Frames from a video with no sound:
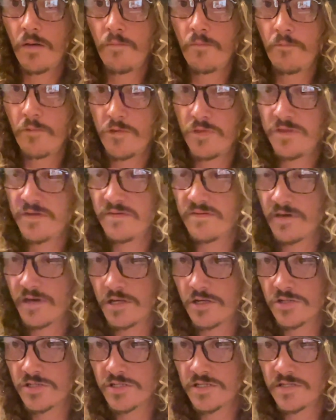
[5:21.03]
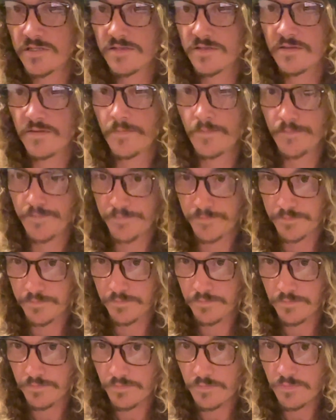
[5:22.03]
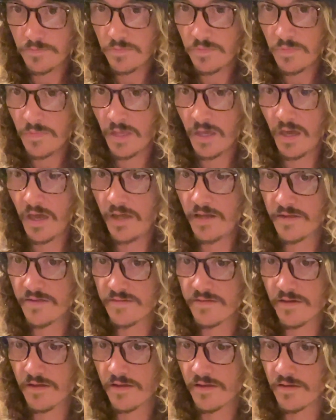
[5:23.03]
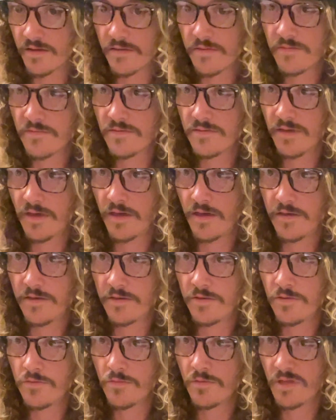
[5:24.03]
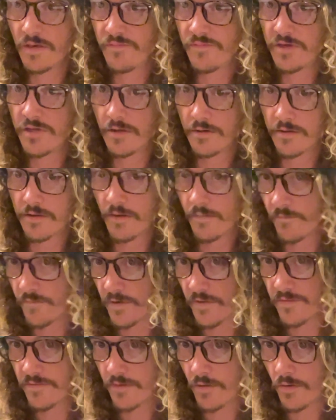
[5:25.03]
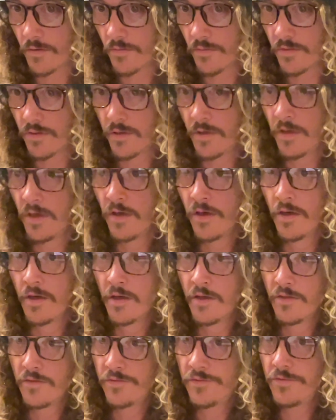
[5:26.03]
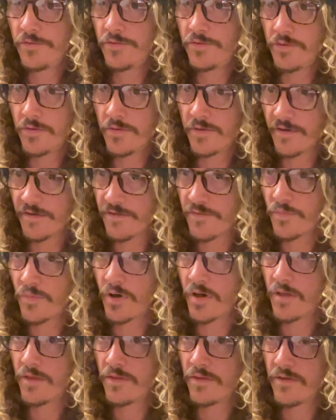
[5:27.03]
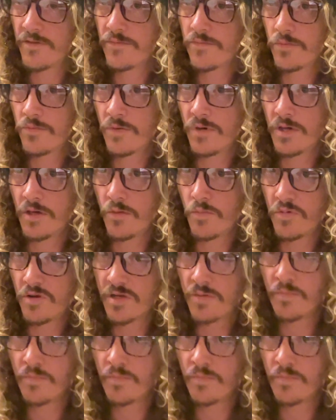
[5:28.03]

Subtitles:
with these energies, and it's gonna take you leaving your comfort zone to do this, but this will bring